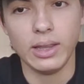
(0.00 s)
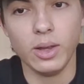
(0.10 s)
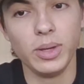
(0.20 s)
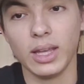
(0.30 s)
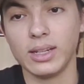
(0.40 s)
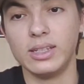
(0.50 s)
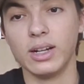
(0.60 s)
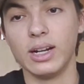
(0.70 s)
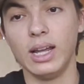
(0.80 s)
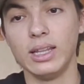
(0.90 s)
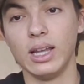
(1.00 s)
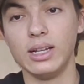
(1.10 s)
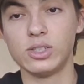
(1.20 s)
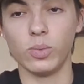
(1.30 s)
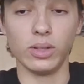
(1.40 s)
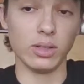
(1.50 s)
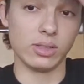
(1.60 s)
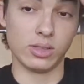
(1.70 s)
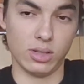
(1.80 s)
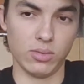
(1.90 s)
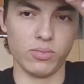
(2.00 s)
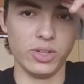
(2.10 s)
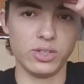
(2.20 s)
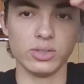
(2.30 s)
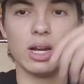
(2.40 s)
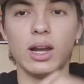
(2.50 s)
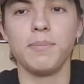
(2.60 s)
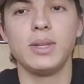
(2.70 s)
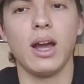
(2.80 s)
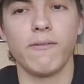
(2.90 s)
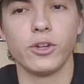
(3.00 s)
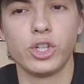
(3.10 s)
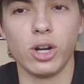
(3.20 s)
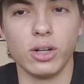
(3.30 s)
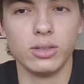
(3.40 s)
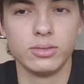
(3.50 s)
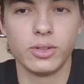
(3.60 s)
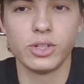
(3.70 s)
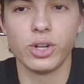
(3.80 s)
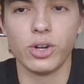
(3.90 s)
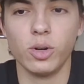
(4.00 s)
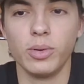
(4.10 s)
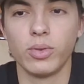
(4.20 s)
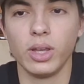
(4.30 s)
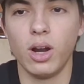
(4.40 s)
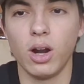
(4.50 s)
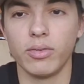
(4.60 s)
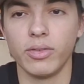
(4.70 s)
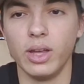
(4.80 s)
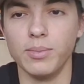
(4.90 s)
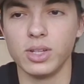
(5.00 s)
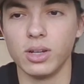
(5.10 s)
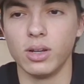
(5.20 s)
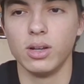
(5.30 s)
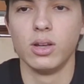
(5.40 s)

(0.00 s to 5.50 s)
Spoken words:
They'll be like a deer in headlights when it's the regional time. Yeah, for sure. It'll be really hard for them to